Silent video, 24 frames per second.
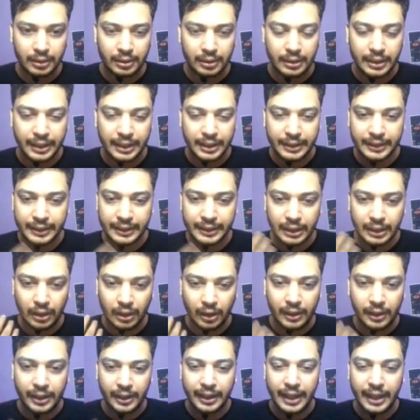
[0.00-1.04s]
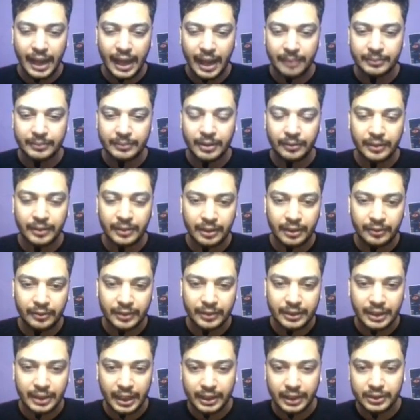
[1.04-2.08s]
it already have the winner
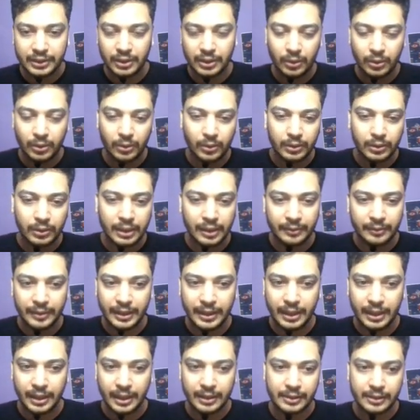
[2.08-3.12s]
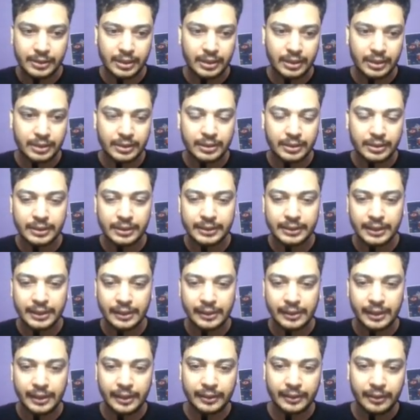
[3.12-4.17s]
with x or o, then we can just
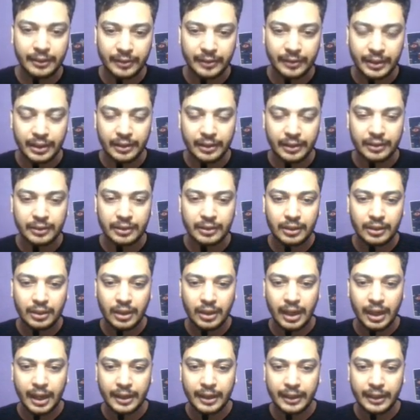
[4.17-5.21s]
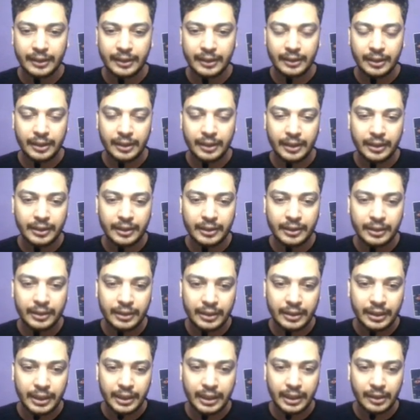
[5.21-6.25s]
generate the winner and declare it
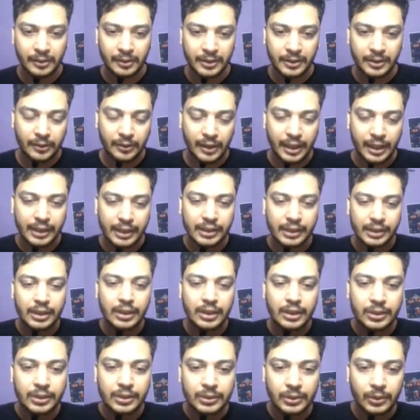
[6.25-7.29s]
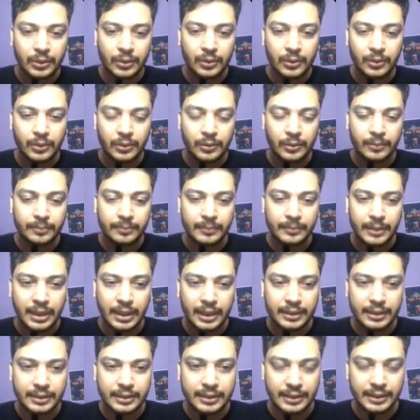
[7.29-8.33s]
in our UI. So
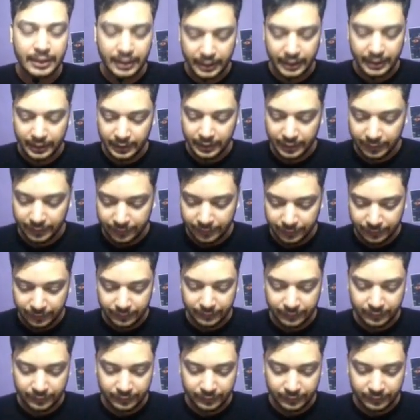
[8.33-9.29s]
let's say if